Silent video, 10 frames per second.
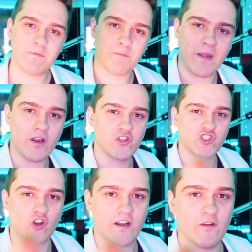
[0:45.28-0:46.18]
be prepared
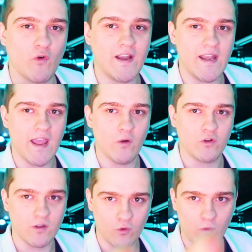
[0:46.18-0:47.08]
starting right now.
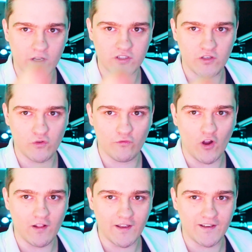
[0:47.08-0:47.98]
Go watch the new
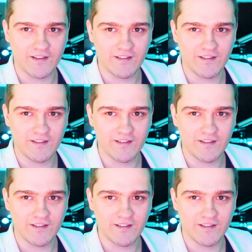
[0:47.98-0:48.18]
Frolic.